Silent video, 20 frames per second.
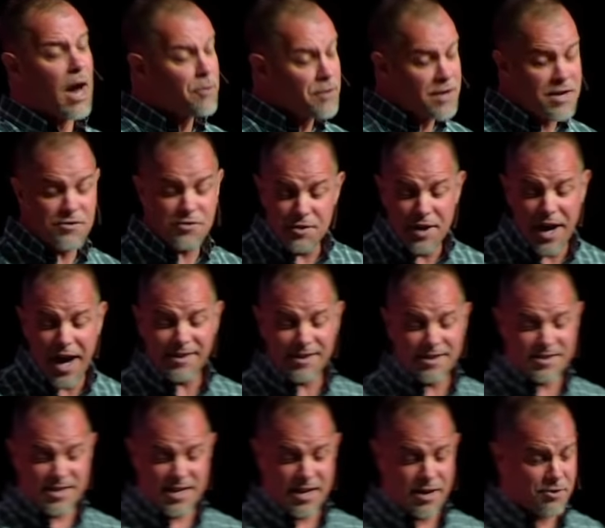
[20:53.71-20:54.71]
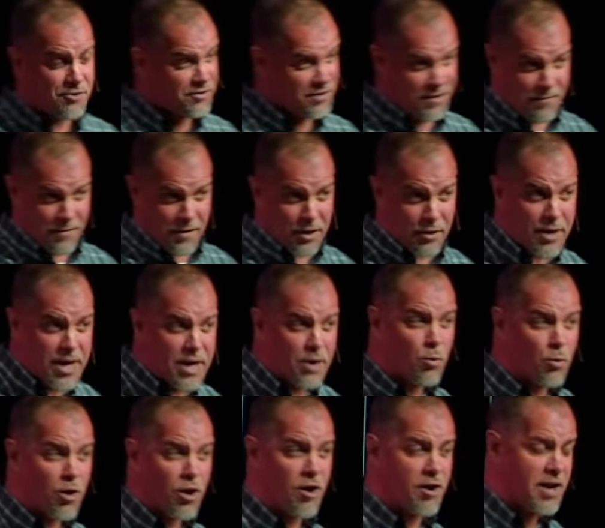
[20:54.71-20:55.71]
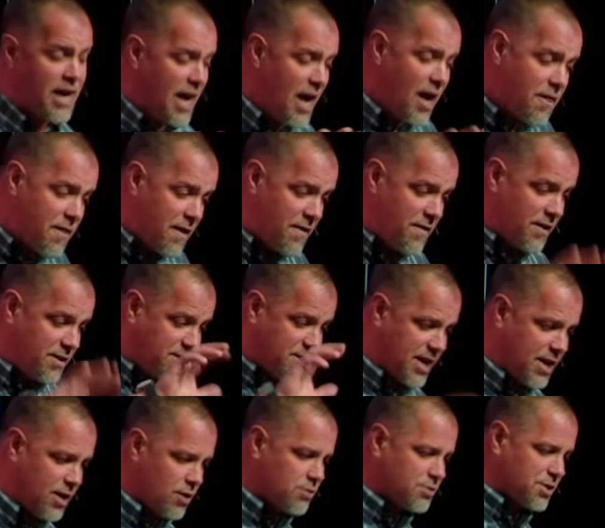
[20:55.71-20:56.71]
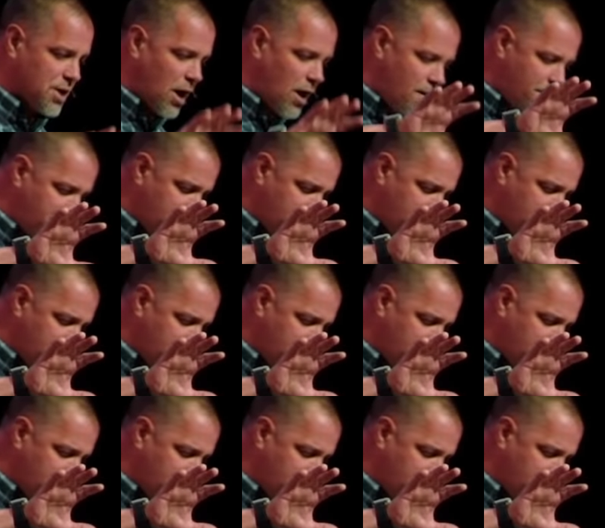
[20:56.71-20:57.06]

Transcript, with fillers: these are not the tears, different Greek word than the tears of,